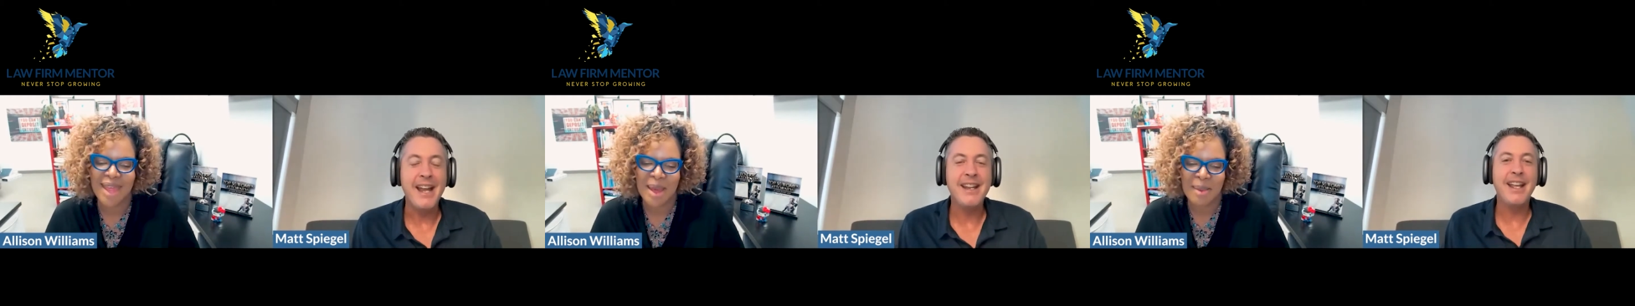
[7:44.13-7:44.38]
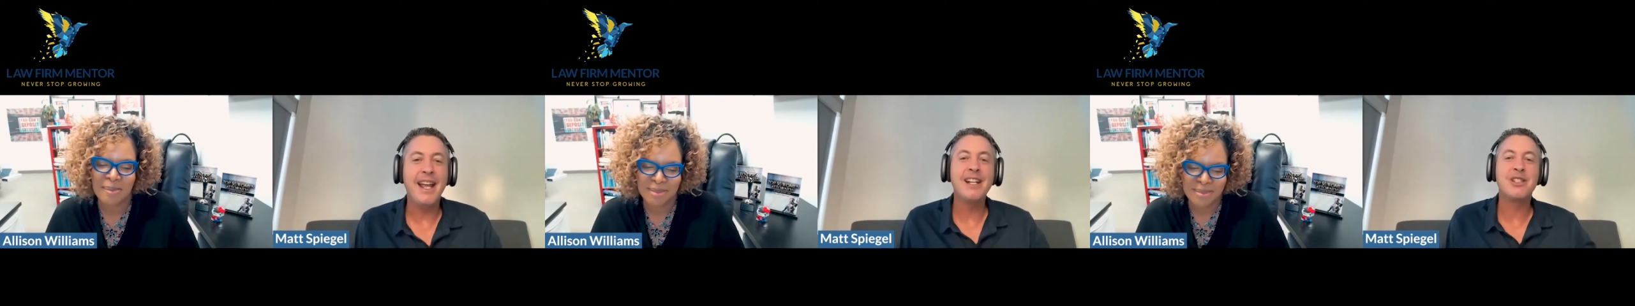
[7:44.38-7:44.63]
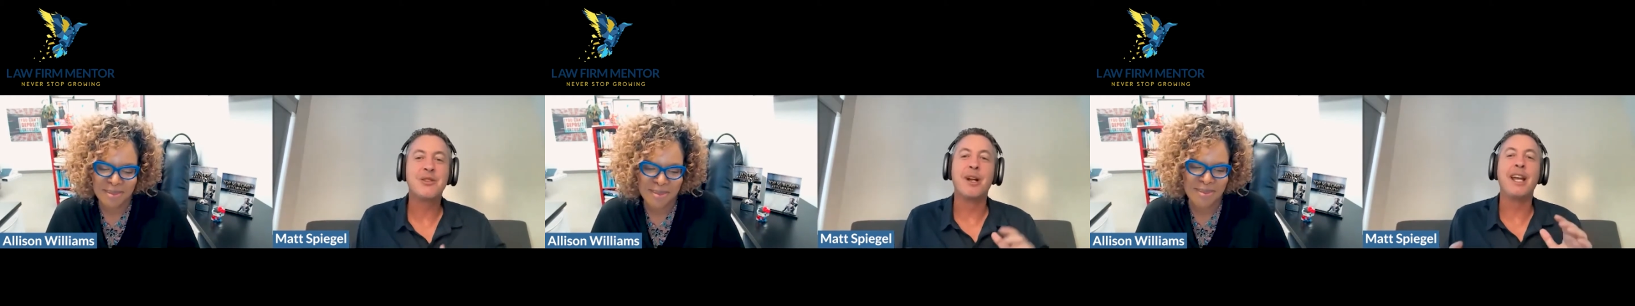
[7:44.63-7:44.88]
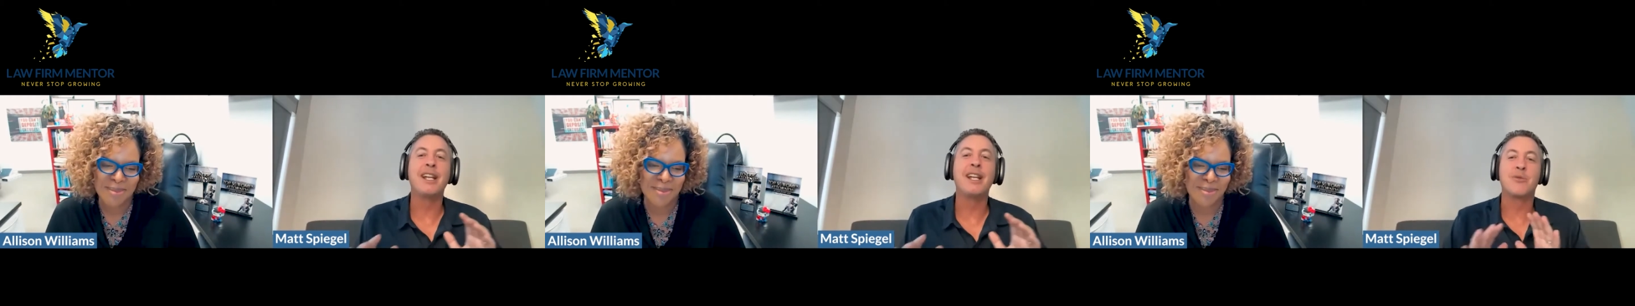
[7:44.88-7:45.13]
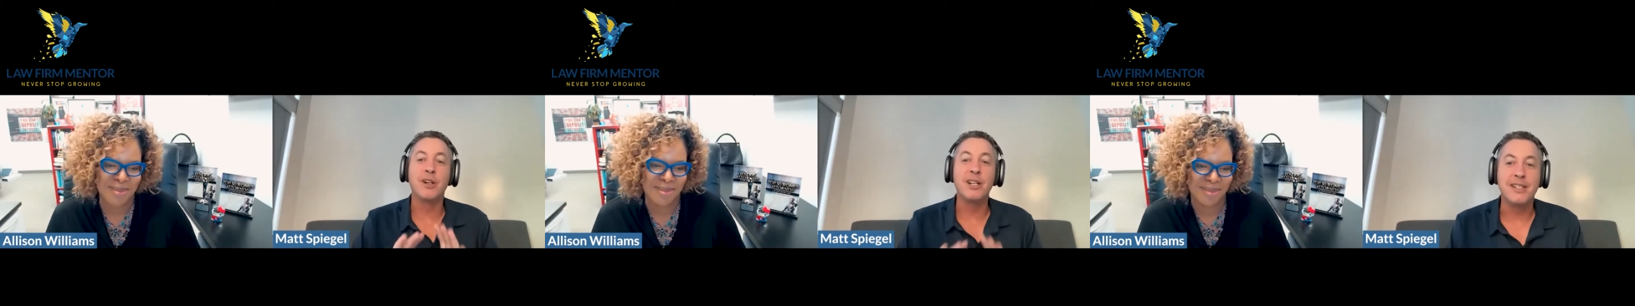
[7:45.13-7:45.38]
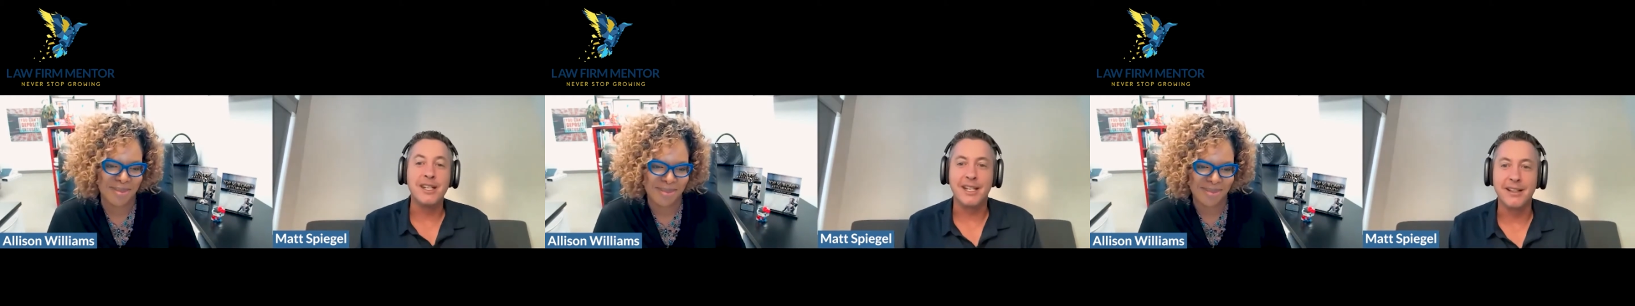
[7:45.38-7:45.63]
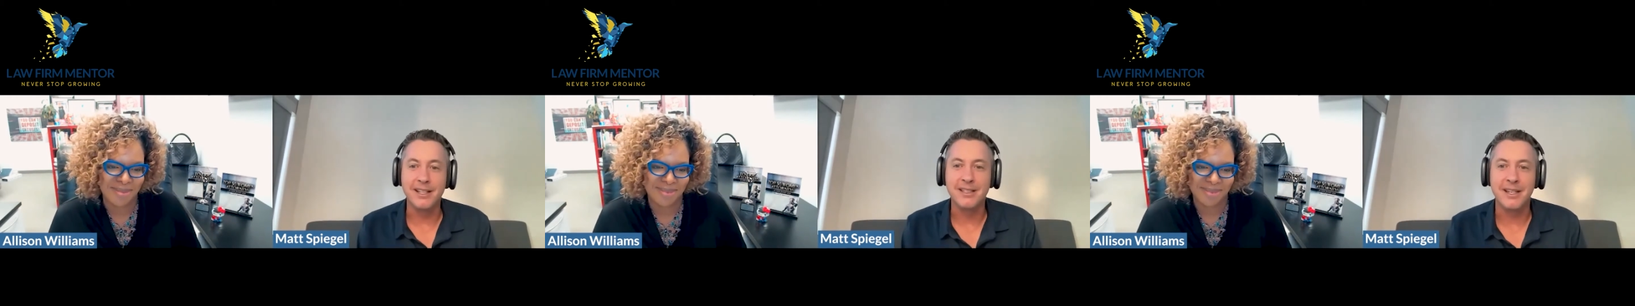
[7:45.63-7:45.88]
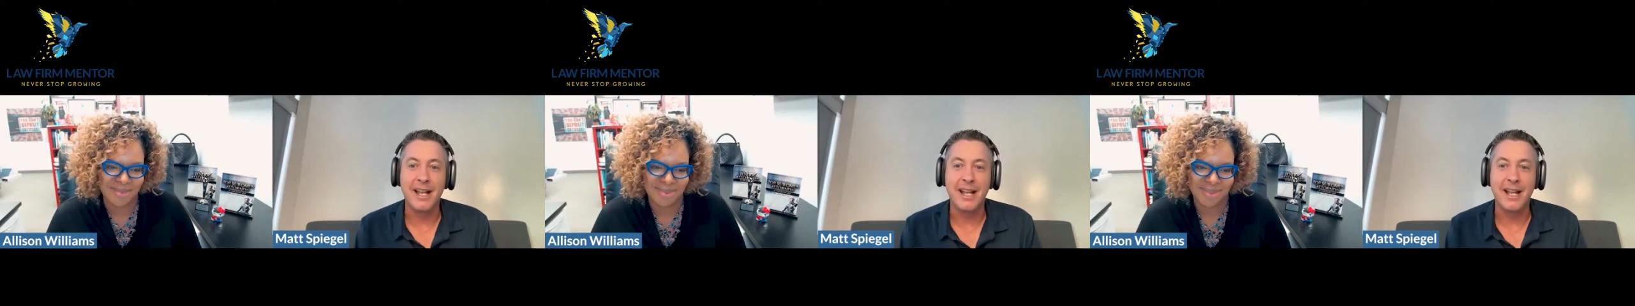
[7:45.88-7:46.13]
Speaker 1: And and it's it's
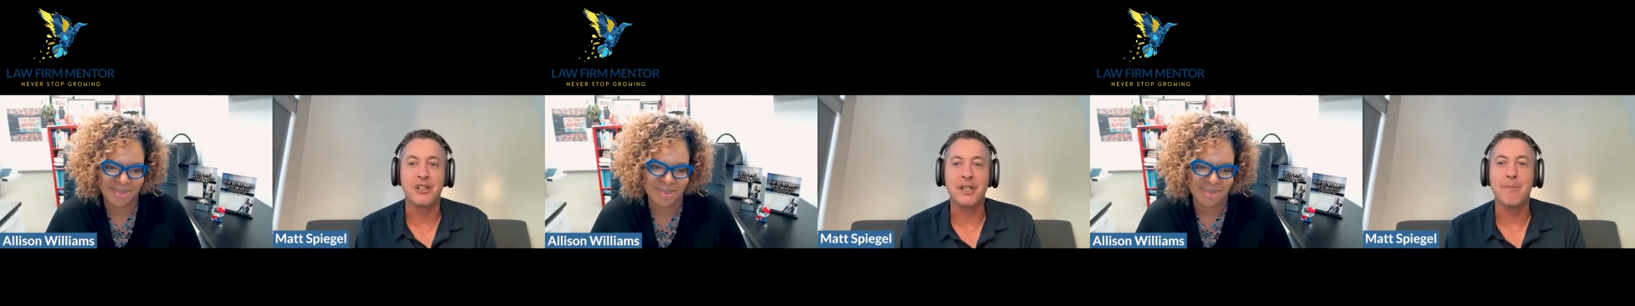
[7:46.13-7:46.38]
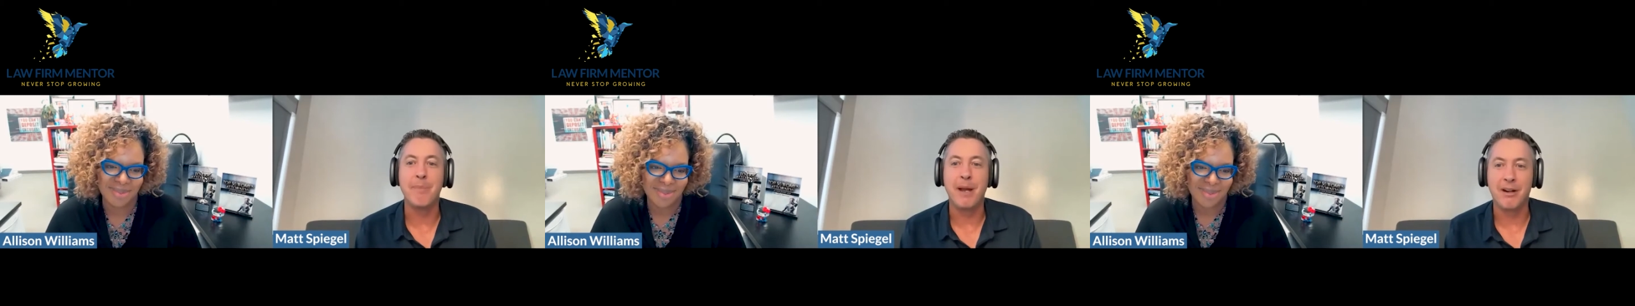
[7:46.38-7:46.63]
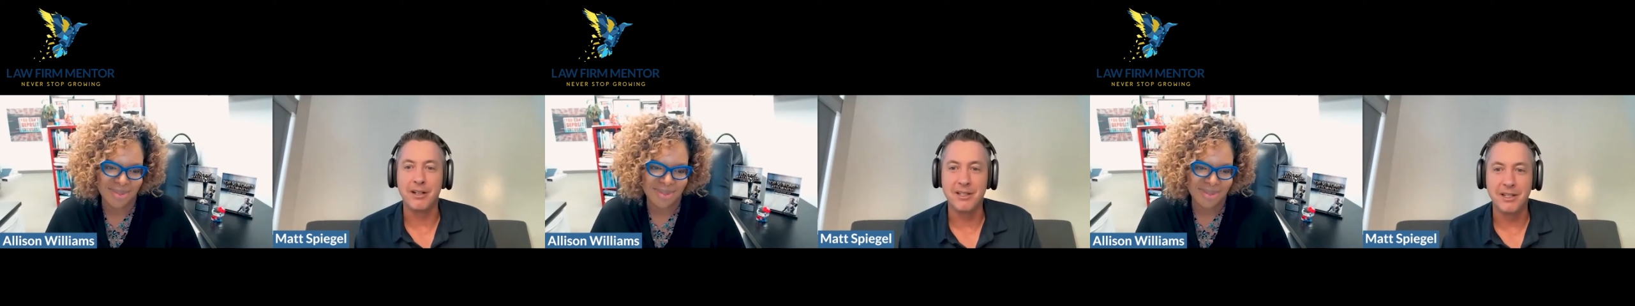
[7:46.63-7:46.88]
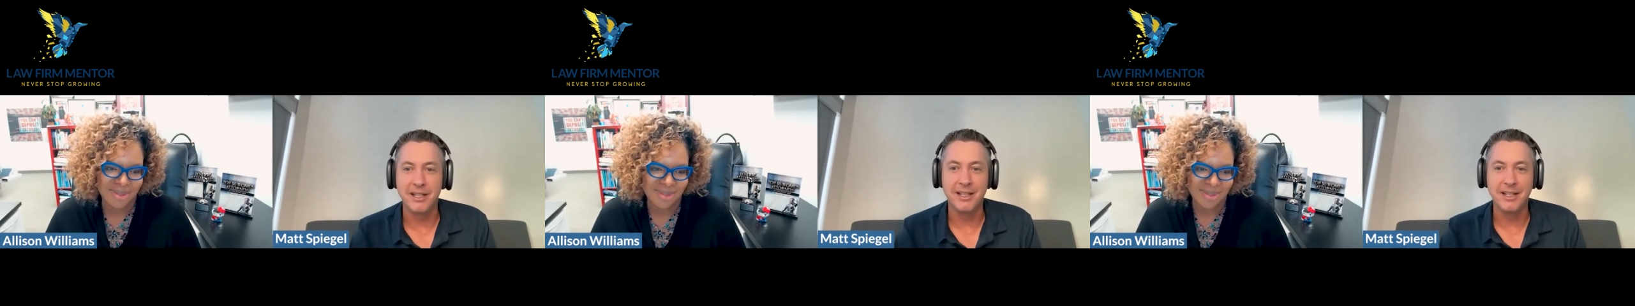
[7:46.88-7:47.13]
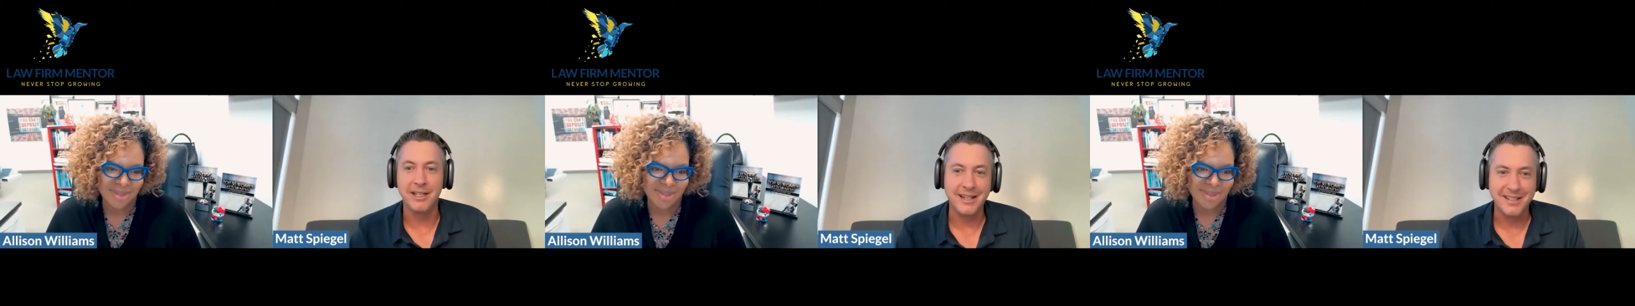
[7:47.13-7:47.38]
ridiculous and actually embarrassing that